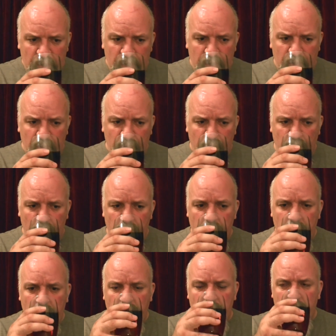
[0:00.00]

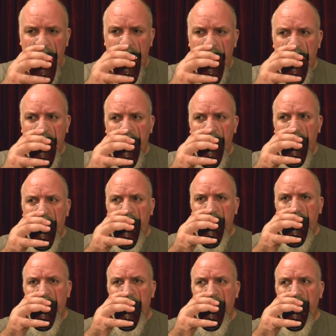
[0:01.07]

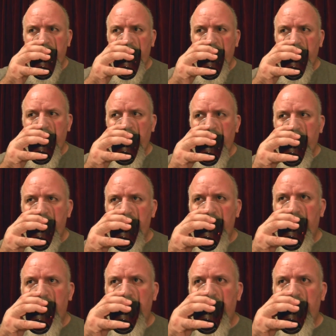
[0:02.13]
(silence)